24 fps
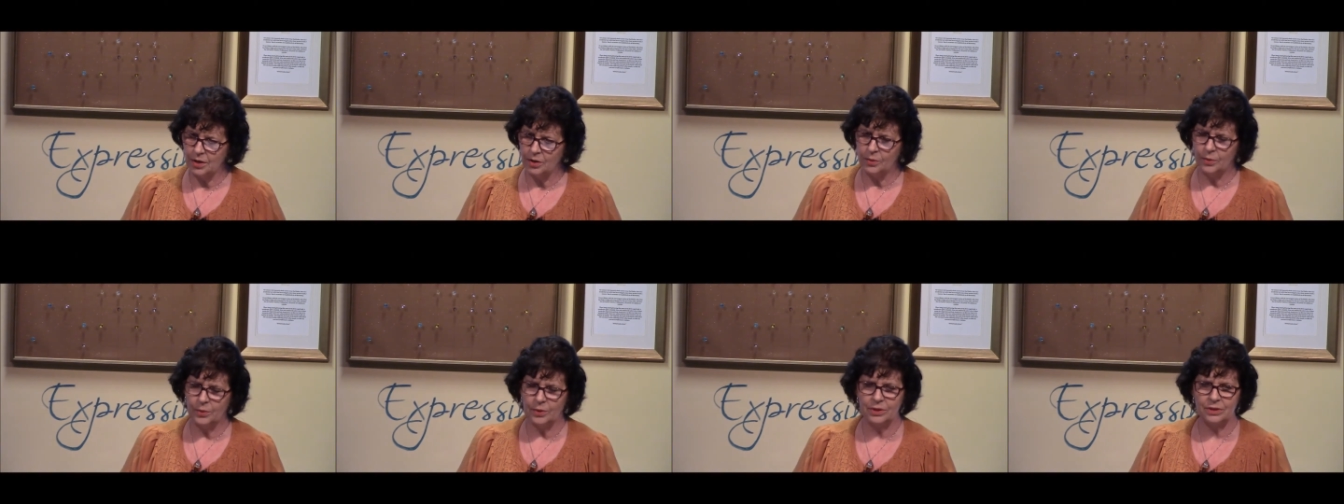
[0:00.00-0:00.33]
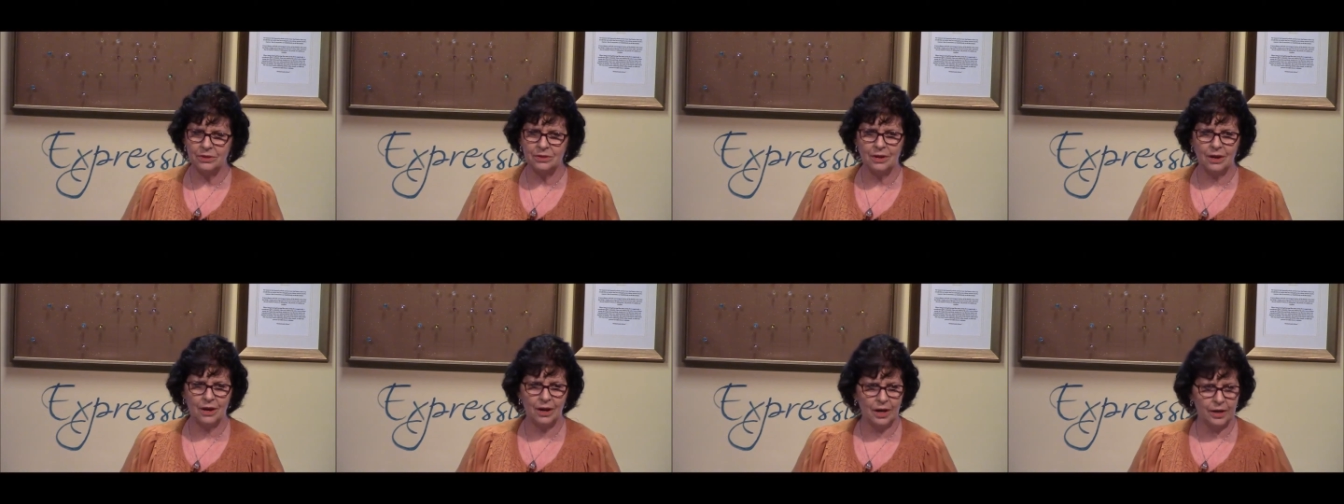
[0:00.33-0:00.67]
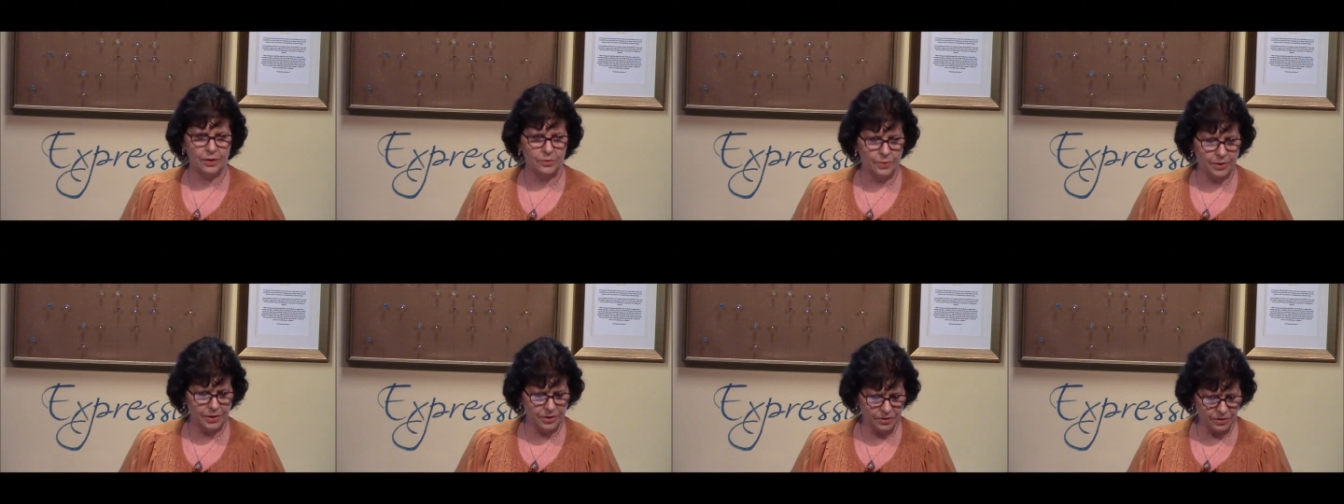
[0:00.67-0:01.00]
with
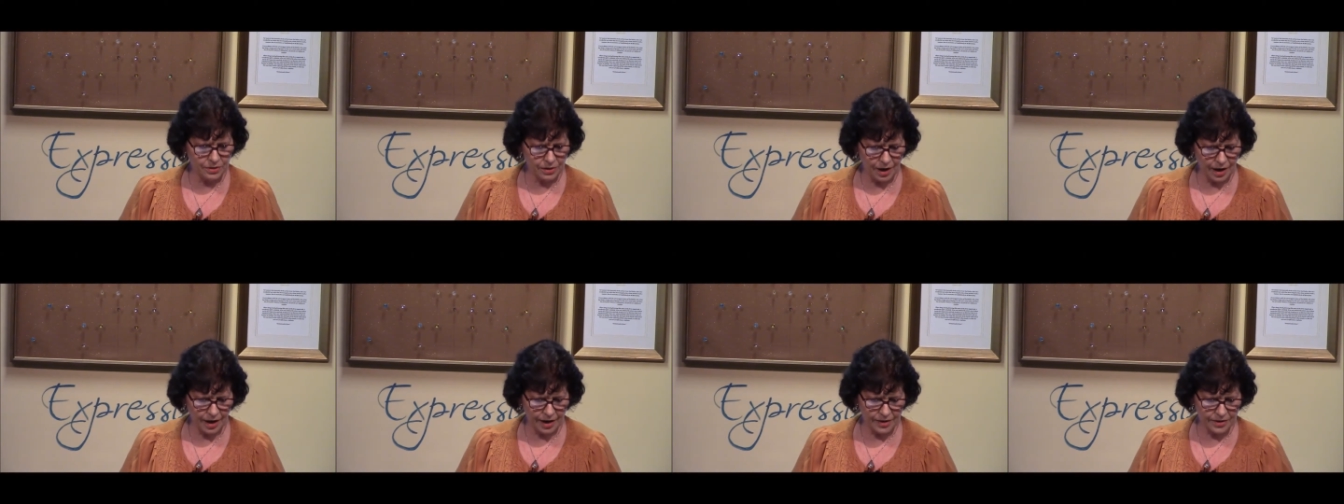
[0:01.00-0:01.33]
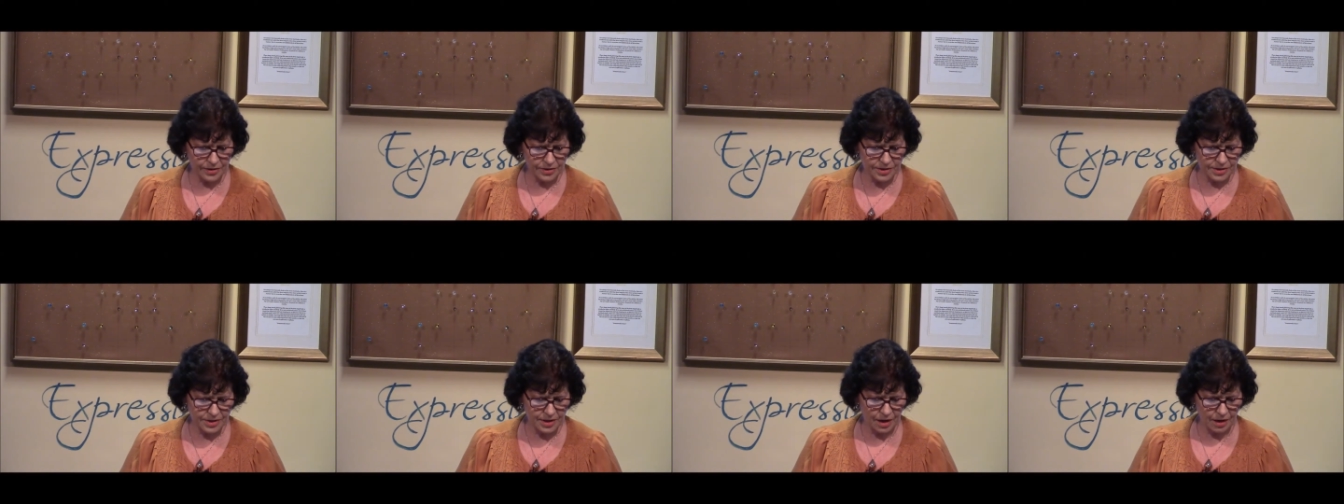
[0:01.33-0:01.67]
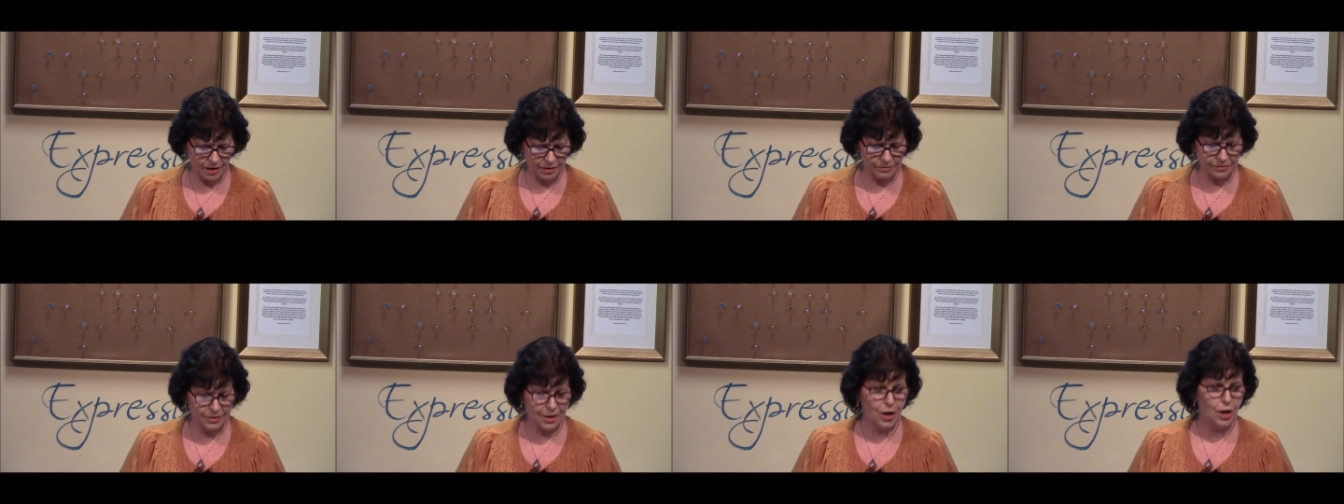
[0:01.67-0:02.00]
God, with your higher self.